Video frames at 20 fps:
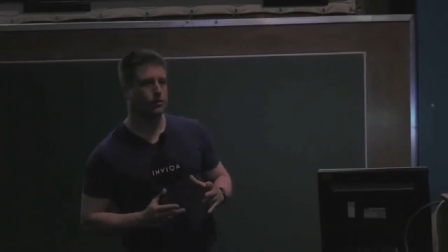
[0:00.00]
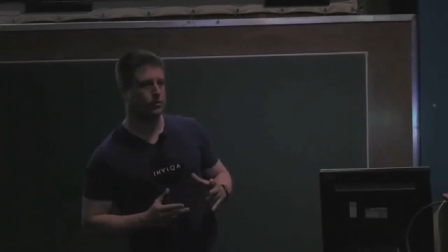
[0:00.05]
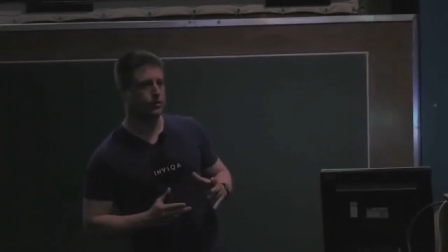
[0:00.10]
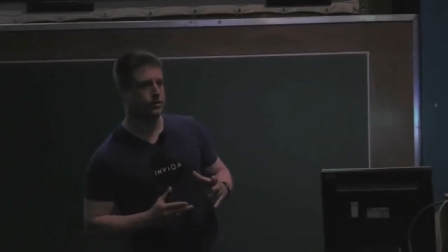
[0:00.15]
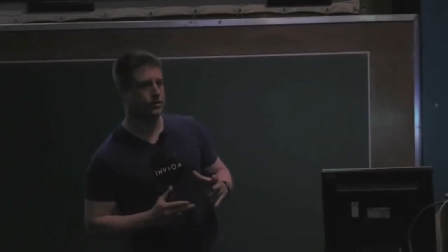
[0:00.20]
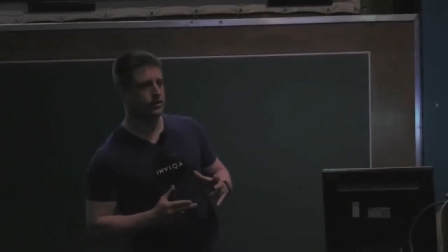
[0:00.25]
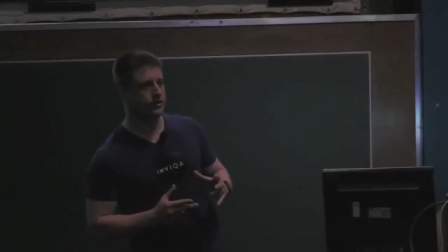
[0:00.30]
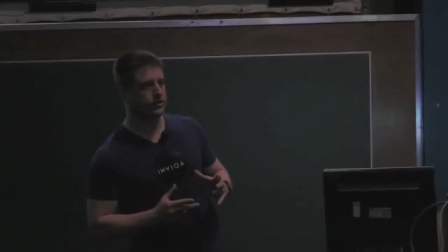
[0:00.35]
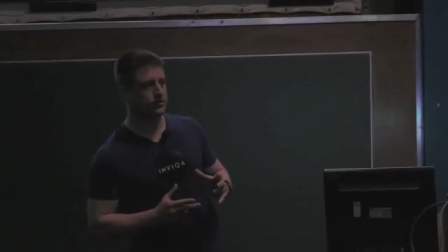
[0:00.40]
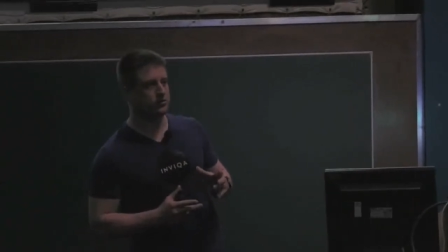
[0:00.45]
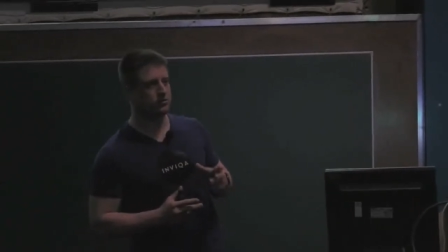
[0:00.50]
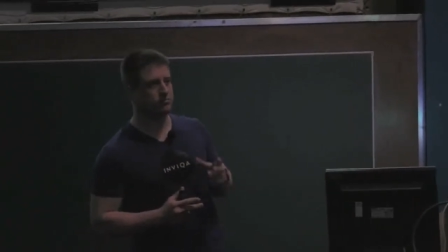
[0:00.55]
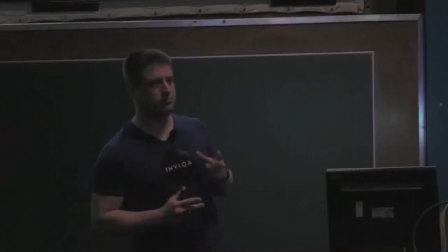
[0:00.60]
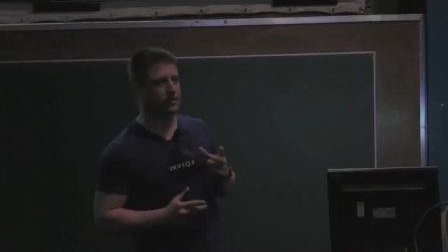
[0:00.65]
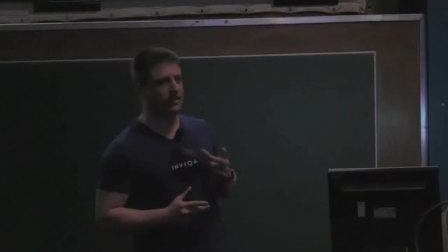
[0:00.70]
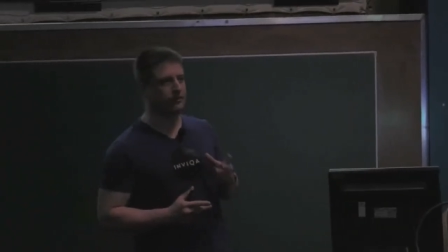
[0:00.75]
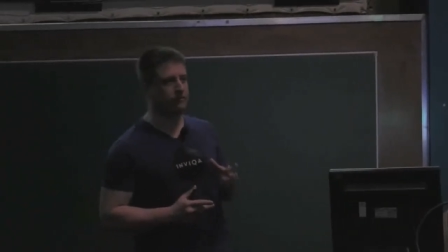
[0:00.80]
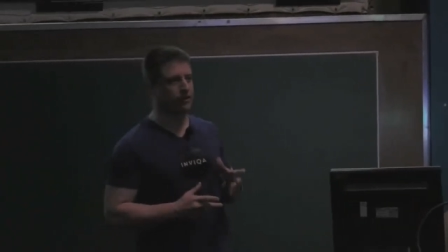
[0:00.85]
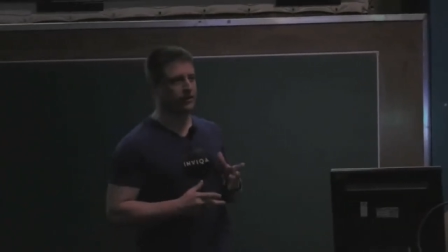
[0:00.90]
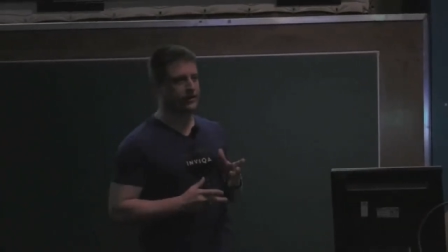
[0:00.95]
which is
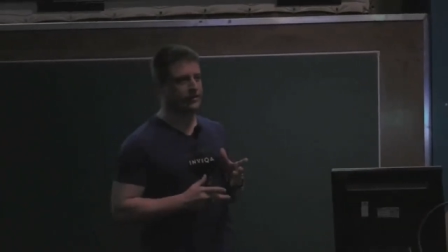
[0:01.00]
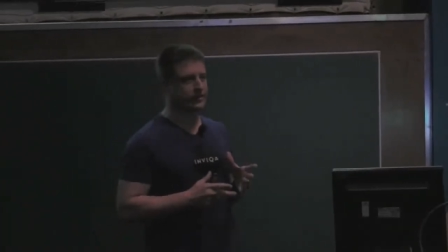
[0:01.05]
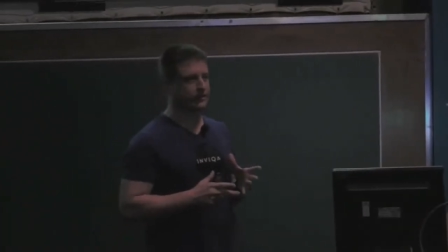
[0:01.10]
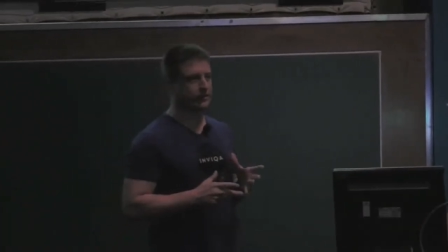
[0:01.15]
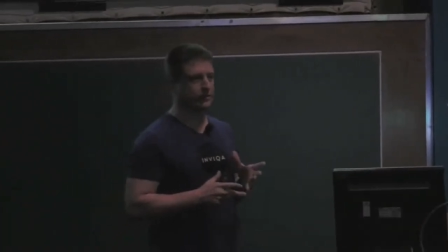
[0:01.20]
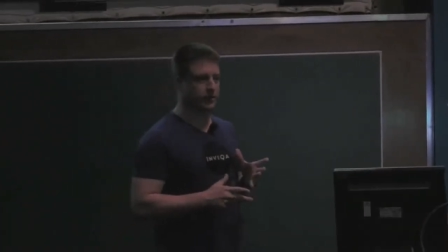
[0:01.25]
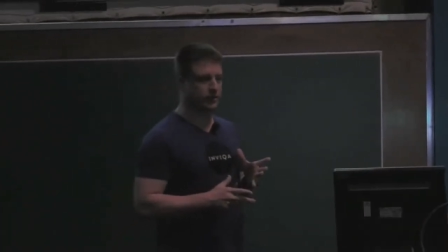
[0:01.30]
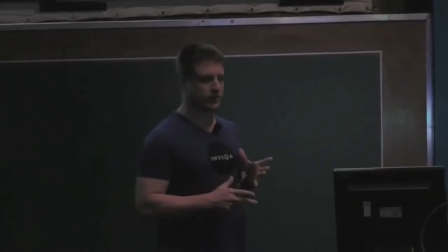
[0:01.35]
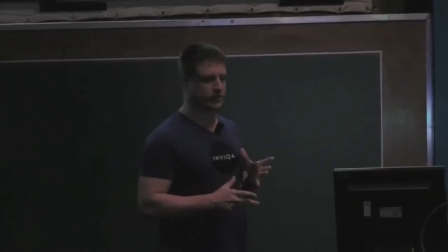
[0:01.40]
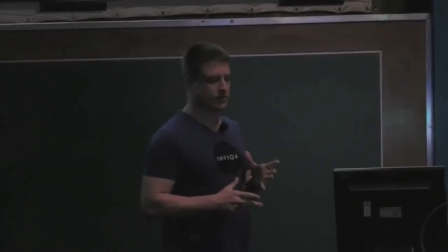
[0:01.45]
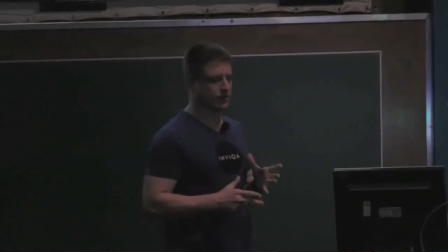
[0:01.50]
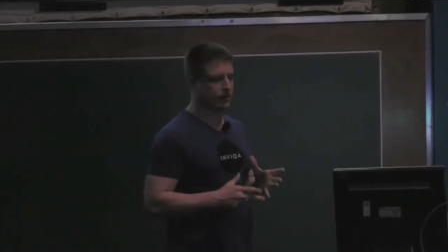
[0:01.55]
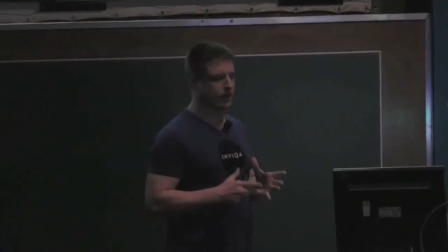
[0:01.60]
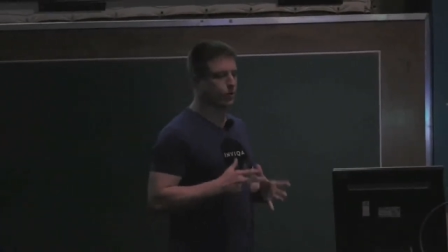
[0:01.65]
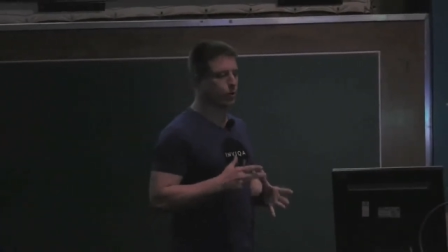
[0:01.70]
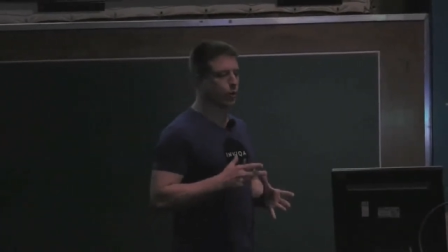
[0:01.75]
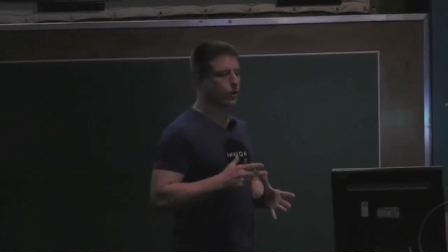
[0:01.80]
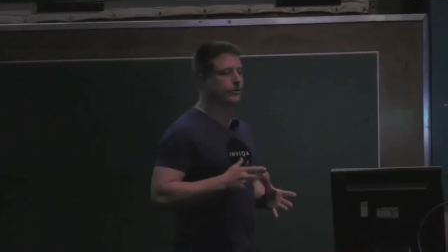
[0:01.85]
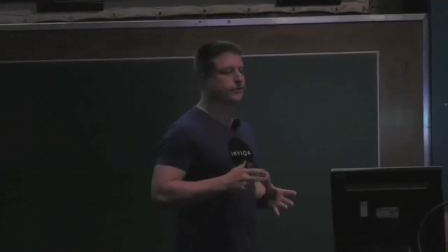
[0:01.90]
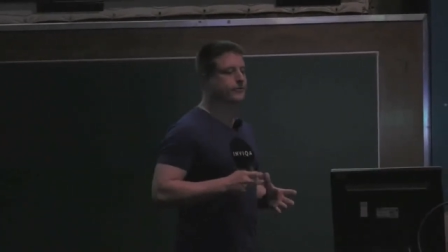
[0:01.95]
me writing the words
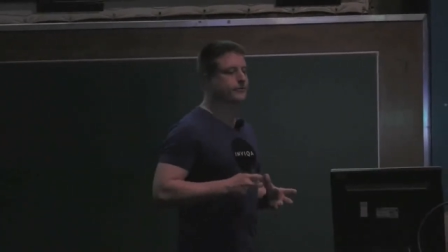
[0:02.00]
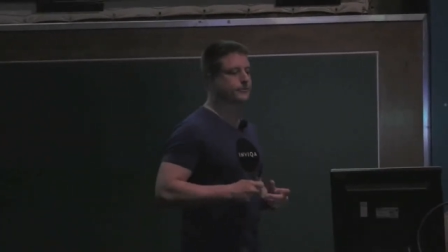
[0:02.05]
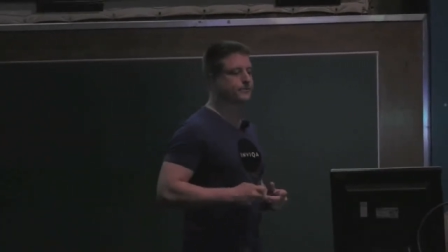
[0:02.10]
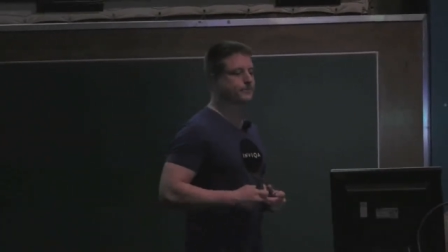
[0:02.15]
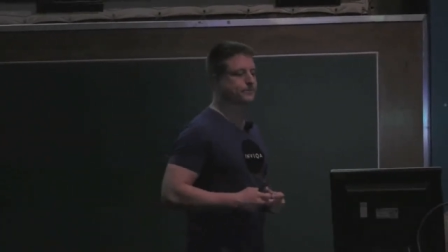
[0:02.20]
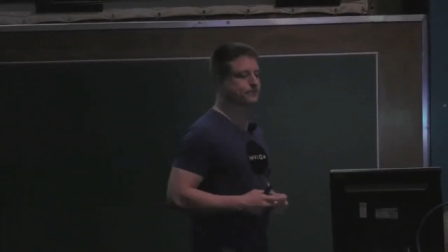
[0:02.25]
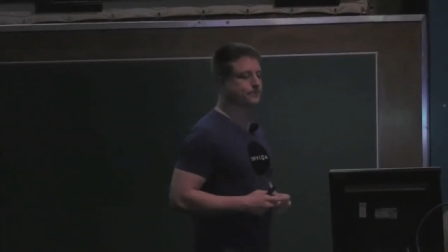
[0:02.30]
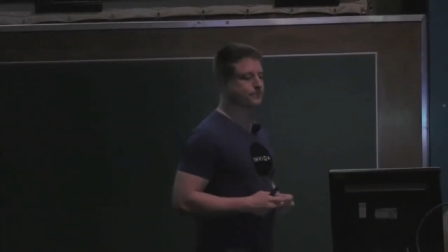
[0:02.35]
hello world.